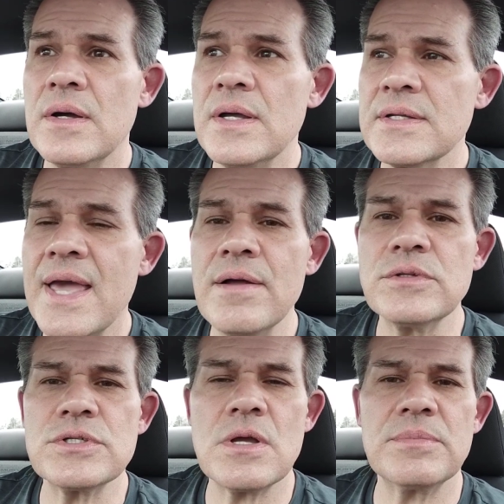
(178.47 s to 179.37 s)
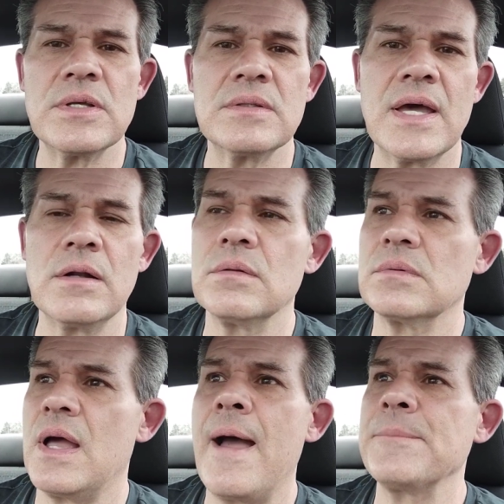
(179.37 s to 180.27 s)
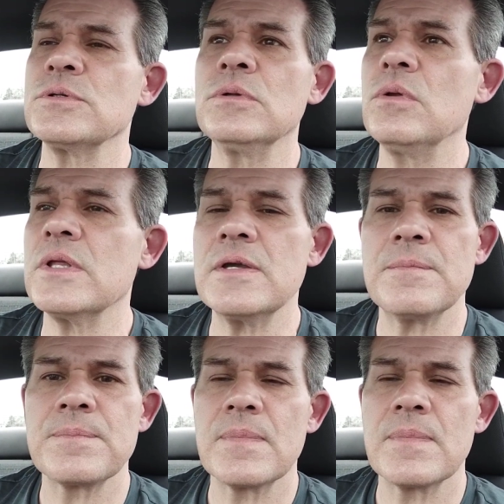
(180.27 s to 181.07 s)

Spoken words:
encounter something that'll absolutely,